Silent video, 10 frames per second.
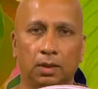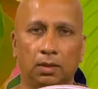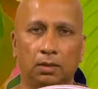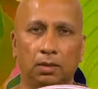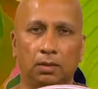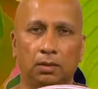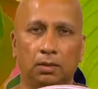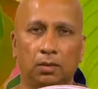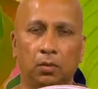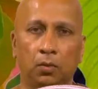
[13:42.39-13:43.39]
And then
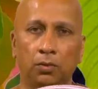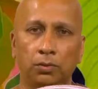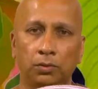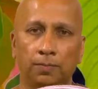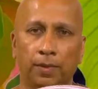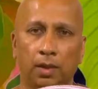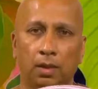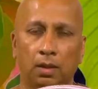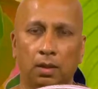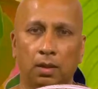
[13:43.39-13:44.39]
the nose
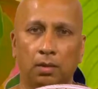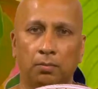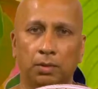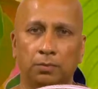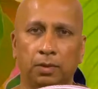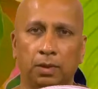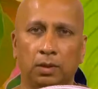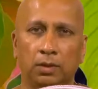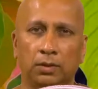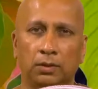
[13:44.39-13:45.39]
must
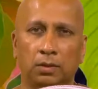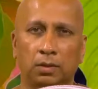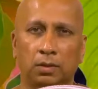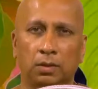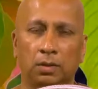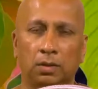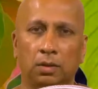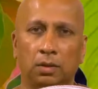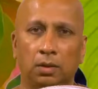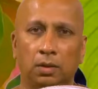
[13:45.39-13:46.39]
bring us
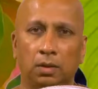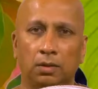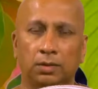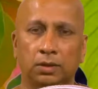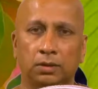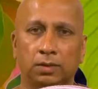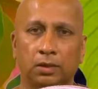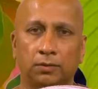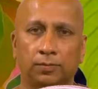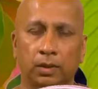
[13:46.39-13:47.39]

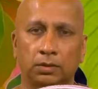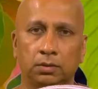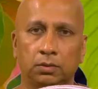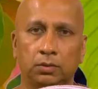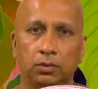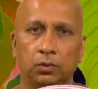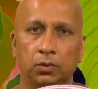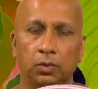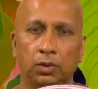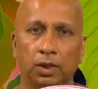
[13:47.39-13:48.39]
satisfaction or
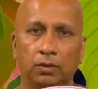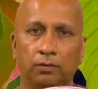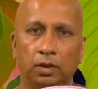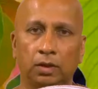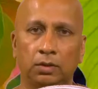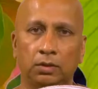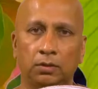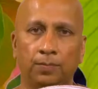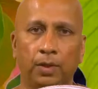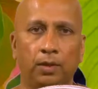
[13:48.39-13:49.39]
joy,
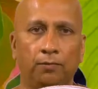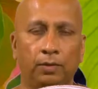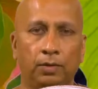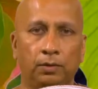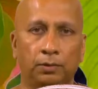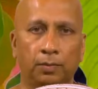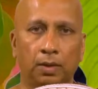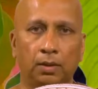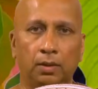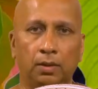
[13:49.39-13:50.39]
gratification with the
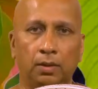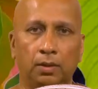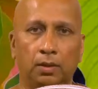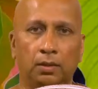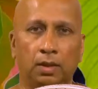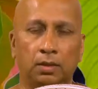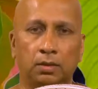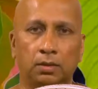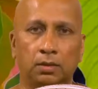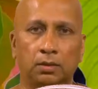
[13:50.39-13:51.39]
smell
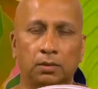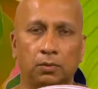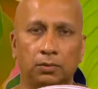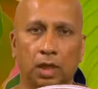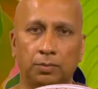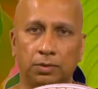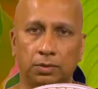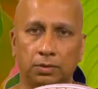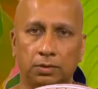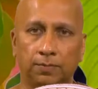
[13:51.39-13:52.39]
that the nose
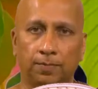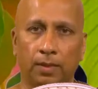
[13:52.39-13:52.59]
captures.